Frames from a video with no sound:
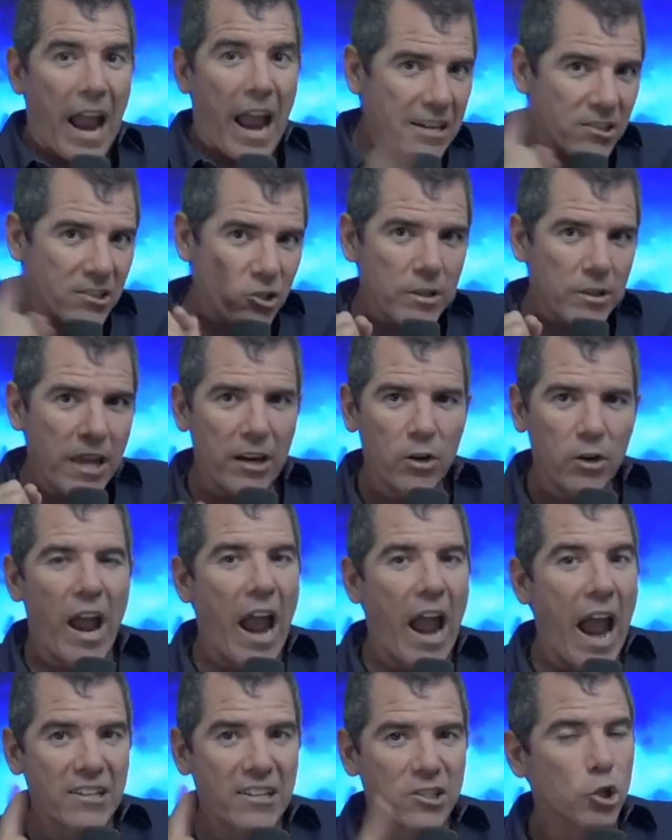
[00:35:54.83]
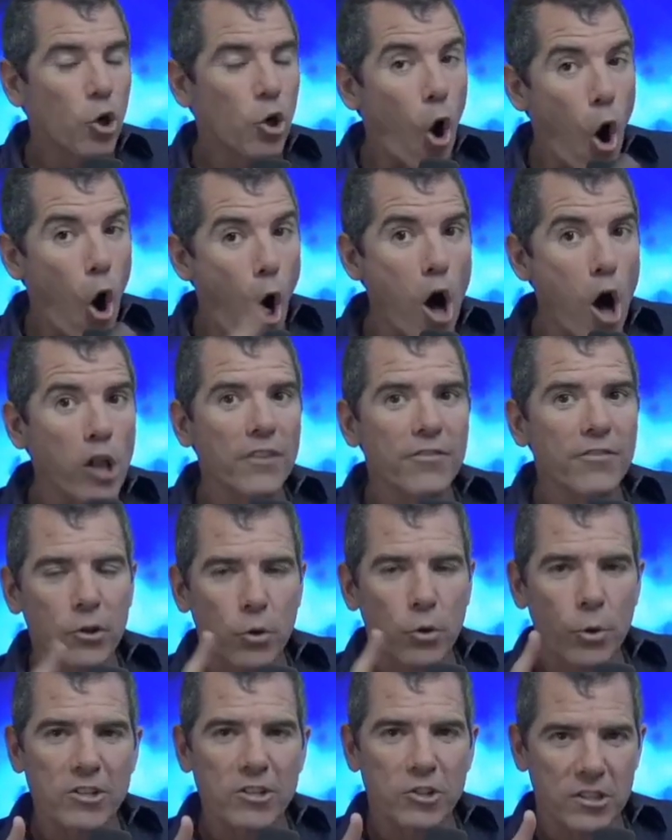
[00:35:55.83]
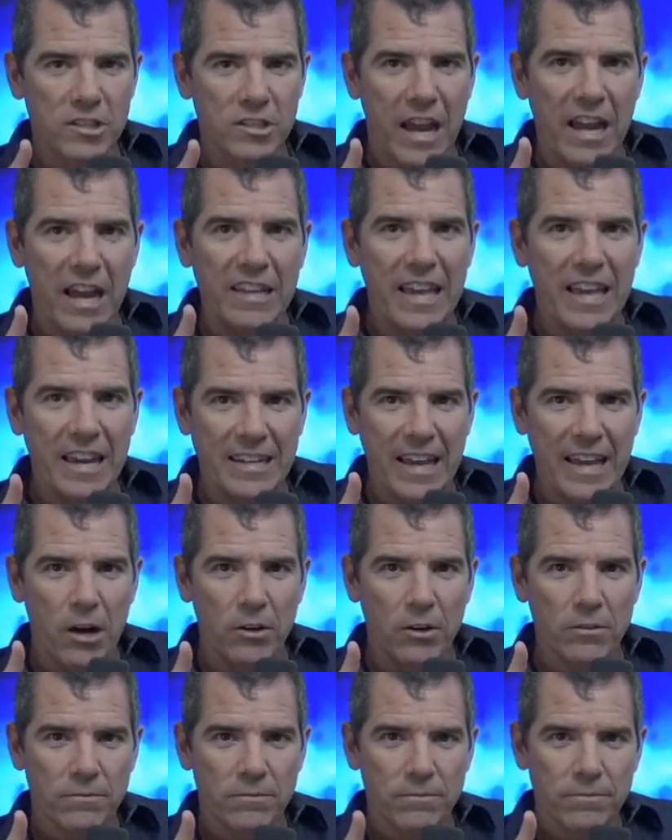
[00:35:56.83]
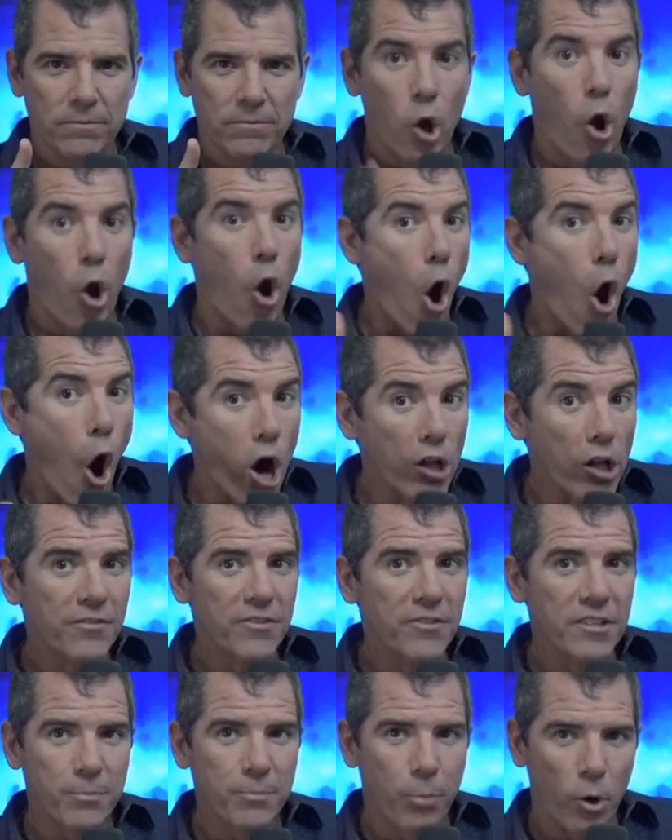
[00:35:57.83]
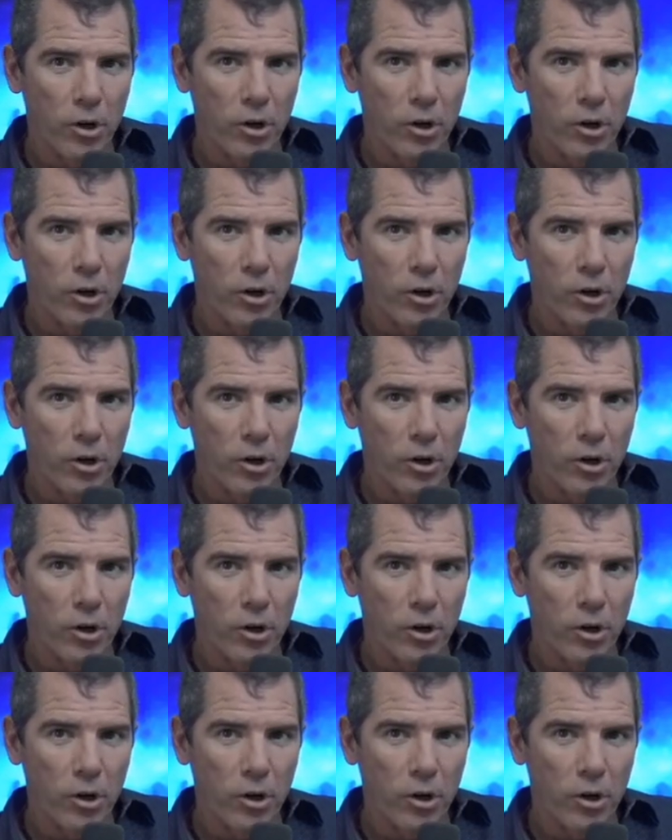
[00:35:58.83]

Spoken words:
answer all of the questions I laid out. All of these.